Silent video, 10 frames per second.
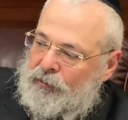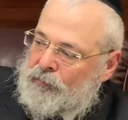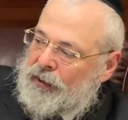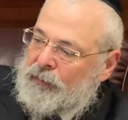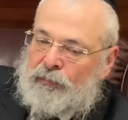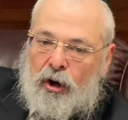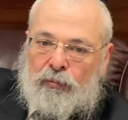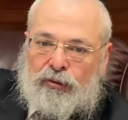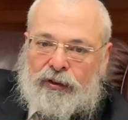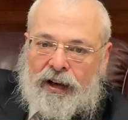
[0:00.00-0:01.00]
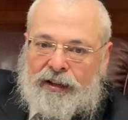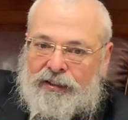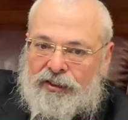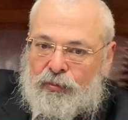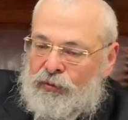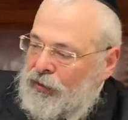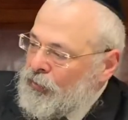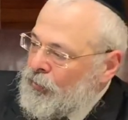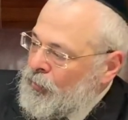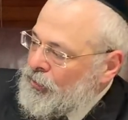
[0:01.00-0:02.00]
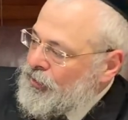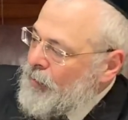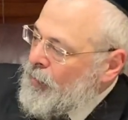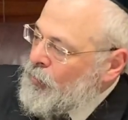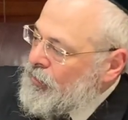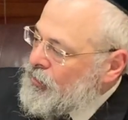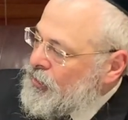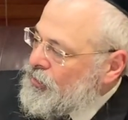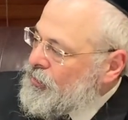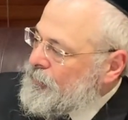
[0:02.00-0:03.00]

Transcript: but the bottom two lines were signed by witnesses.